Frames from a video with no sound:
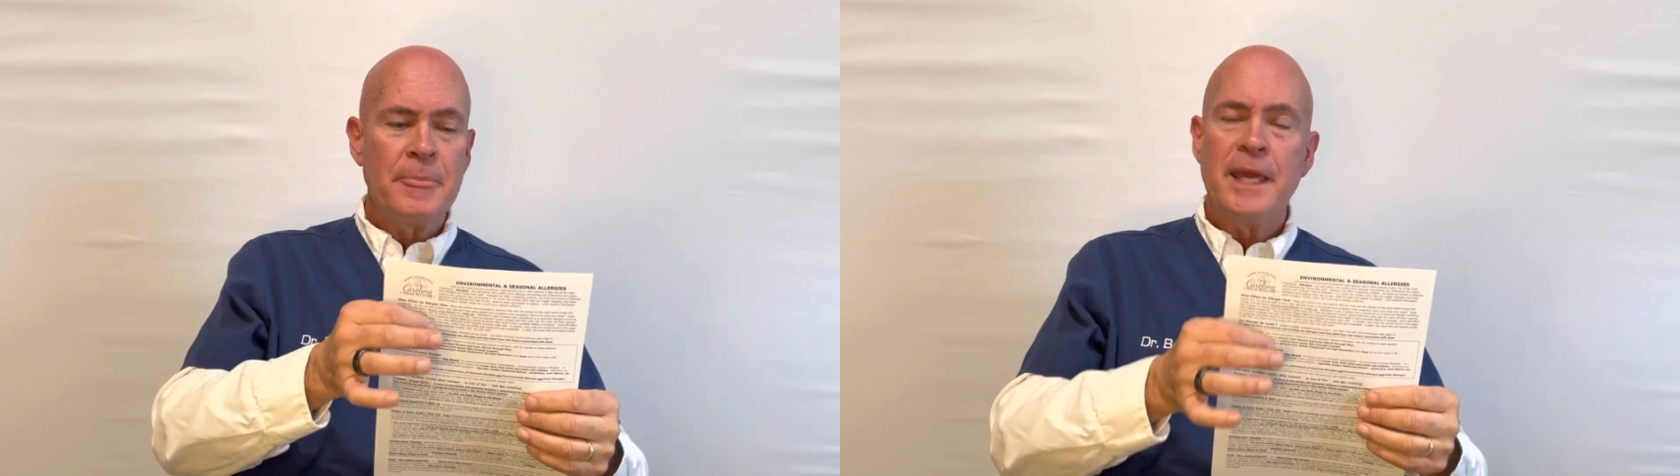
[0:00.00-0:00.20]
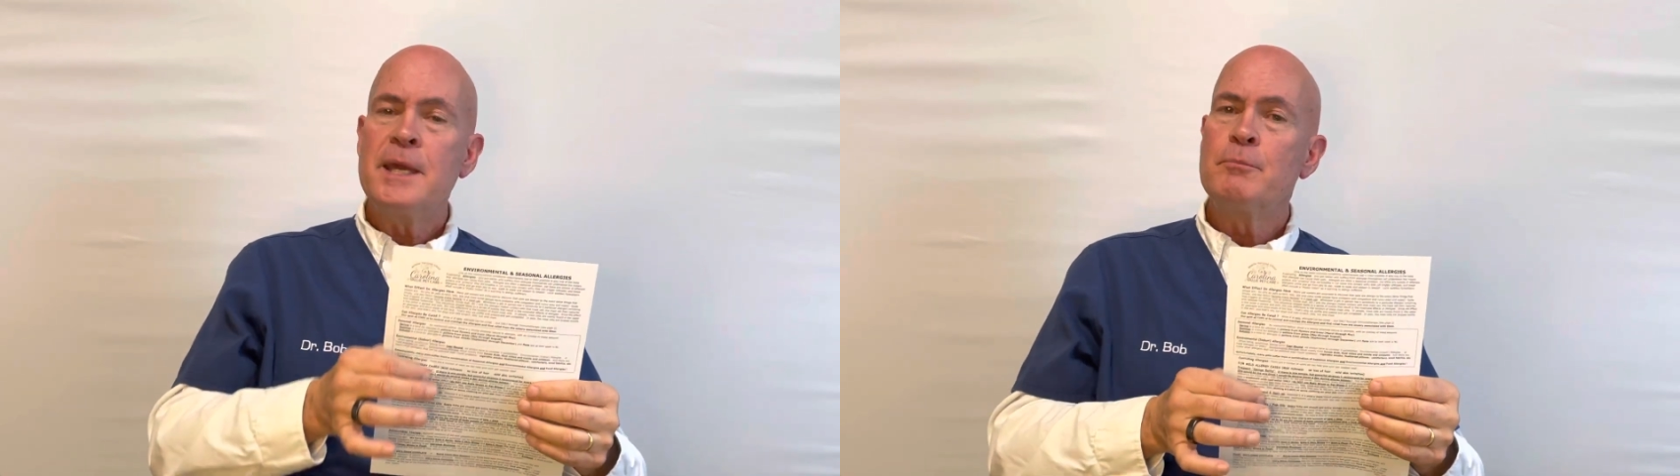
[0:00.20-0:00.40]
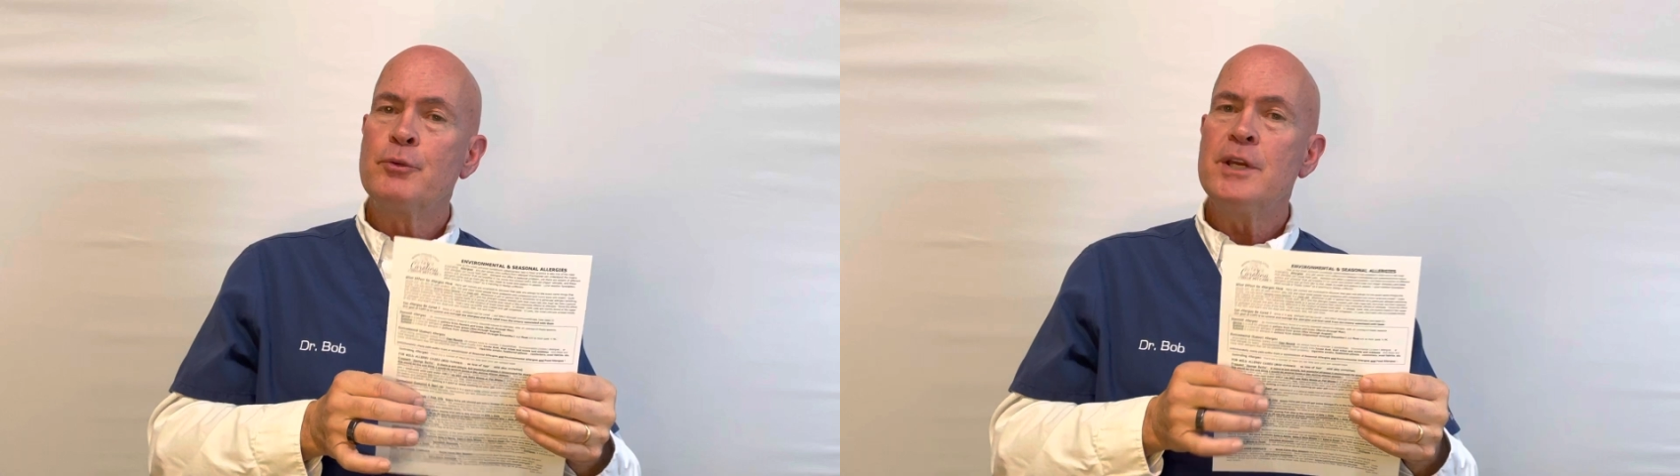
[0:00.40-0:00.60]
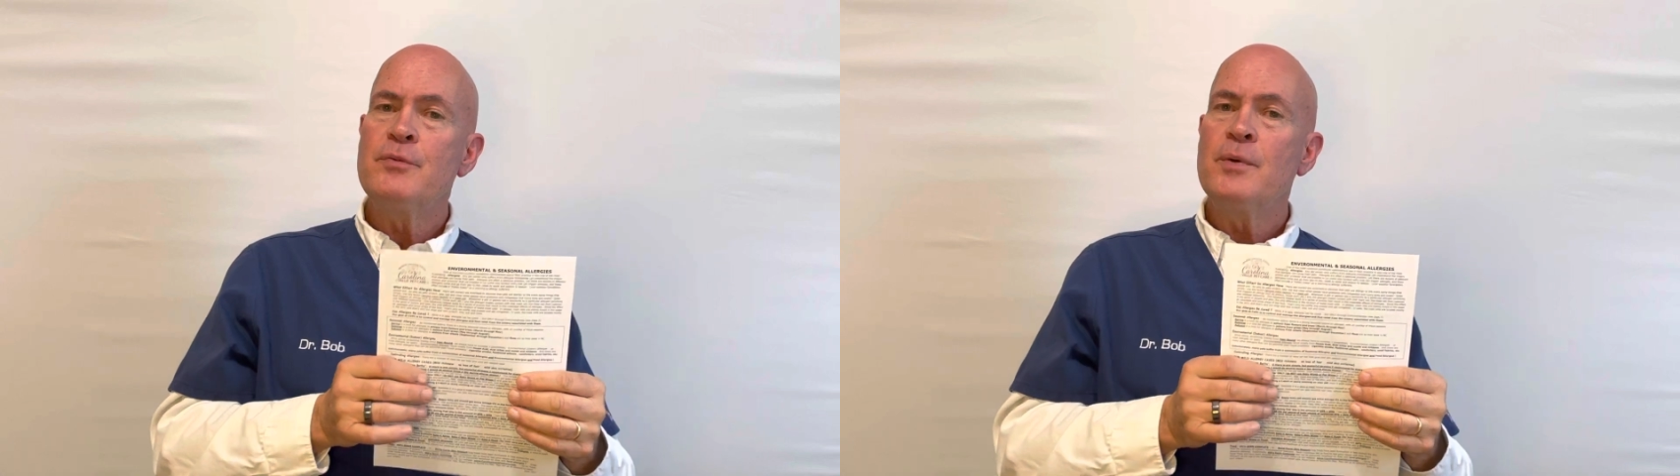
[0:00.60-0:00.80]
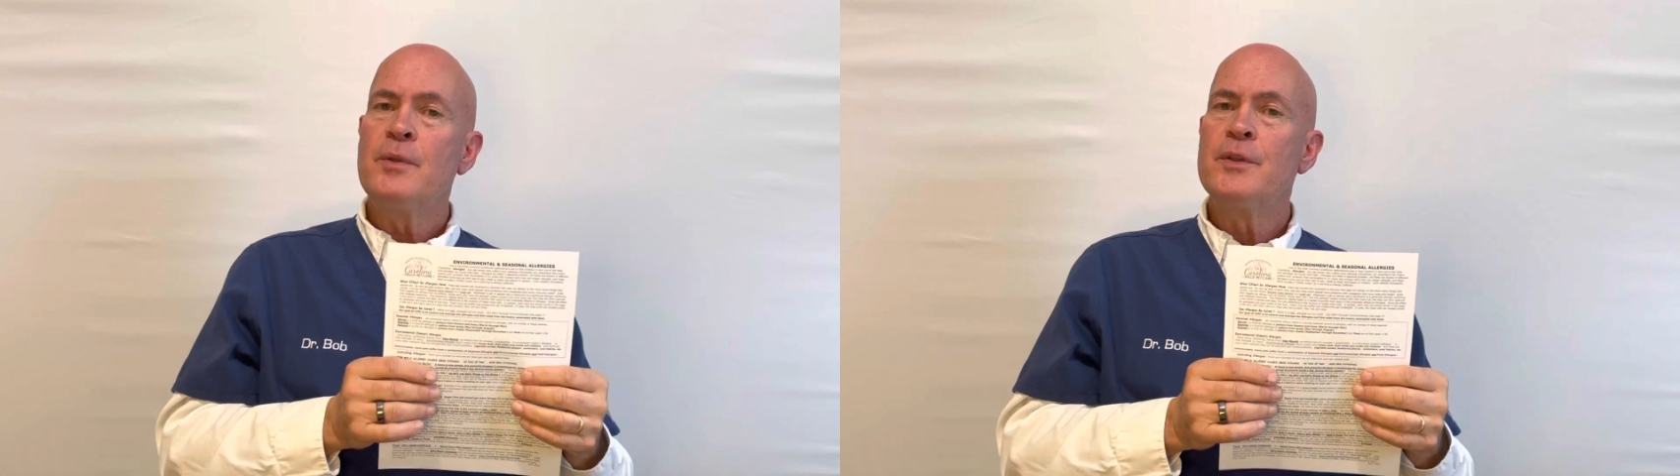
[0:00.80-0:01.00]
In
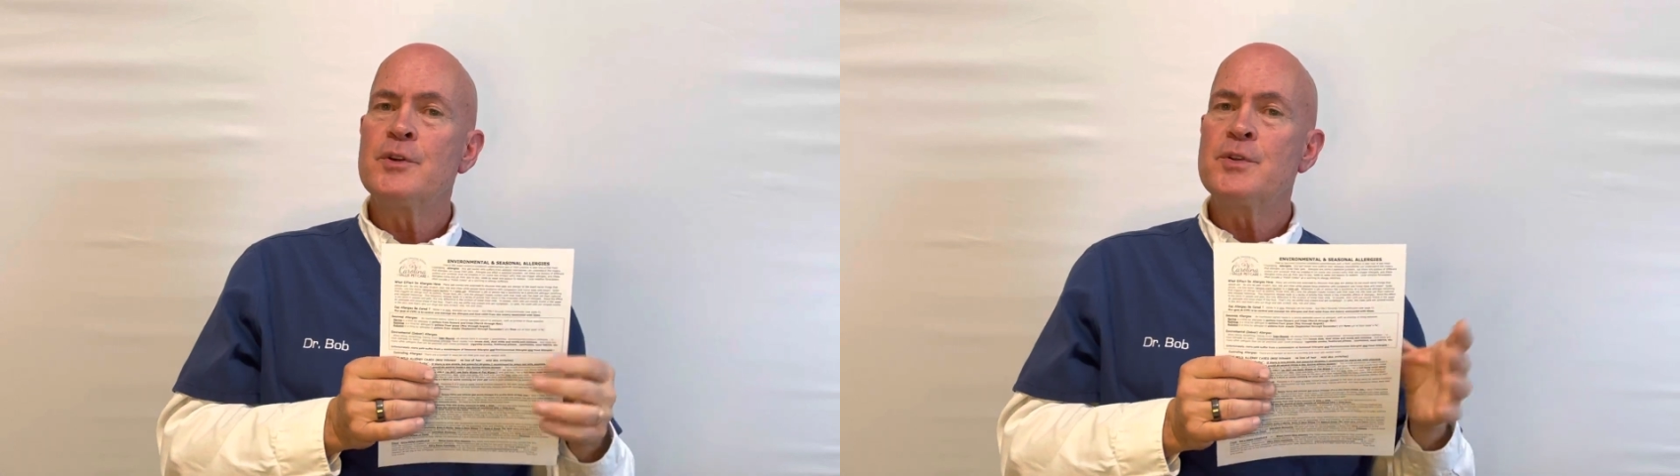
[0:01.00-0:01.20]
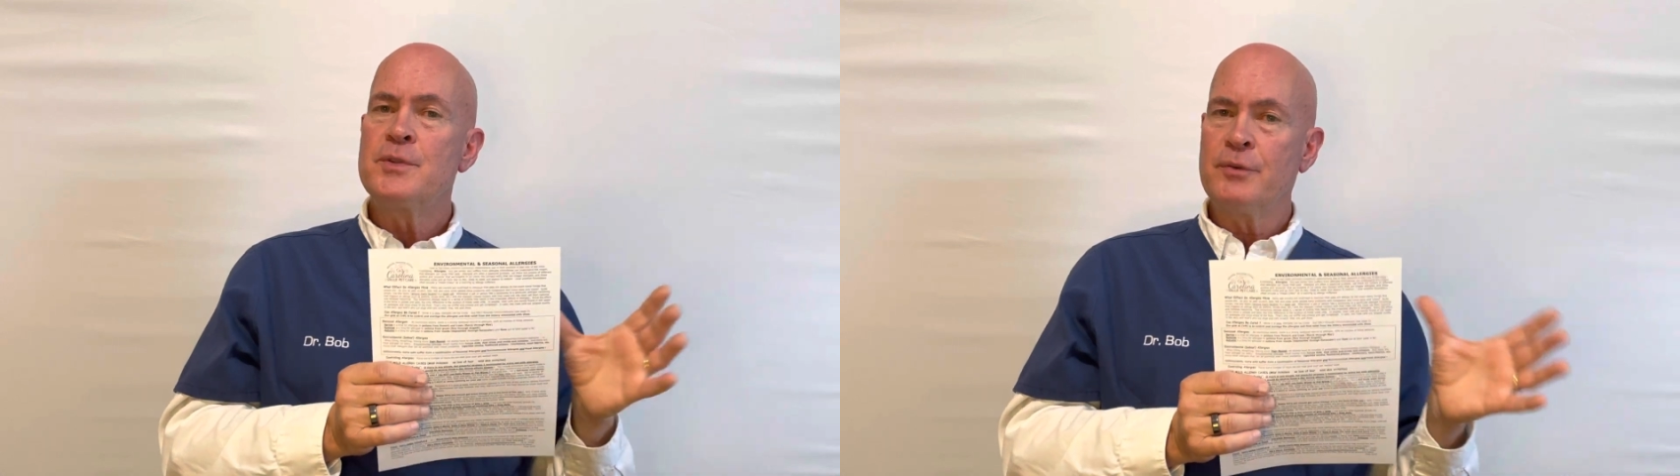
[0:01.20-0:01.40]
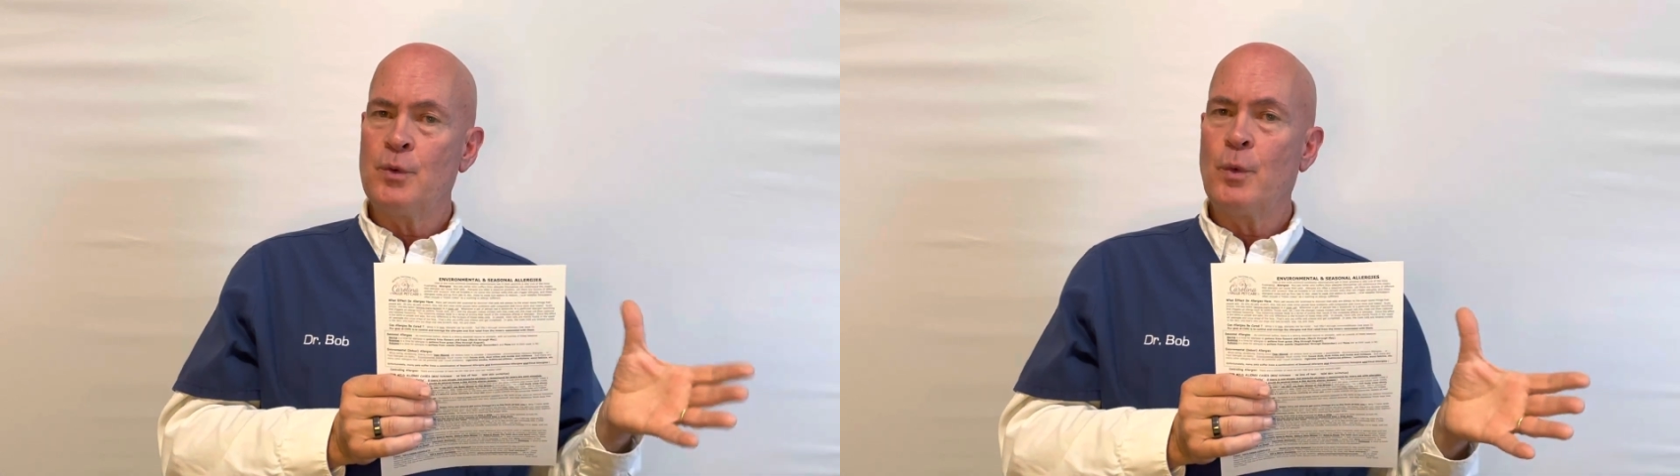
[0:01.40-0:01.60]
brief, there's different